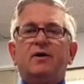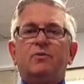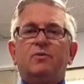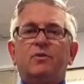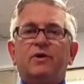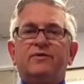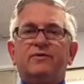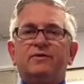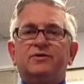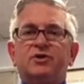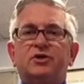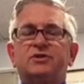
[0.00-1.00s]
with
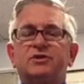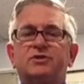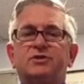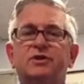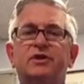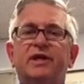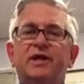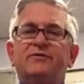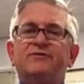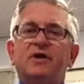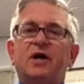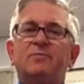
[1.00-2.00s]
just as good,
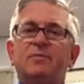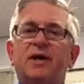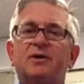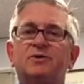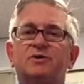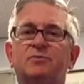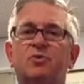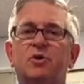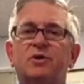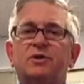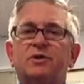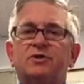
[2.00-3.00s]
if not better,
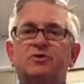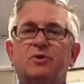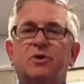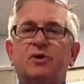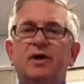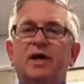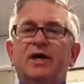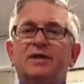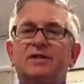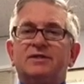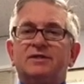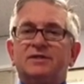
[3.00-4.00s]
support and control.
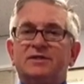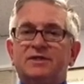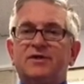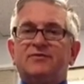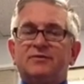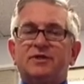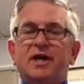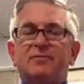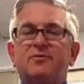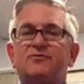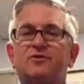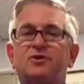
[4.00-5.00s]
This is a different
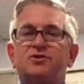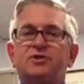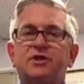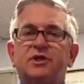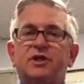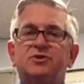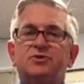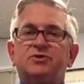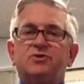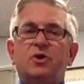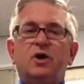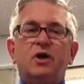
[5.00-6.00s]
type of cushioning that you
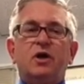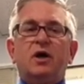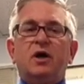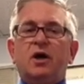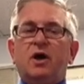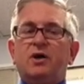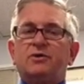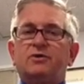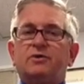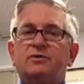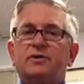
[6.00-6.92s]
saw under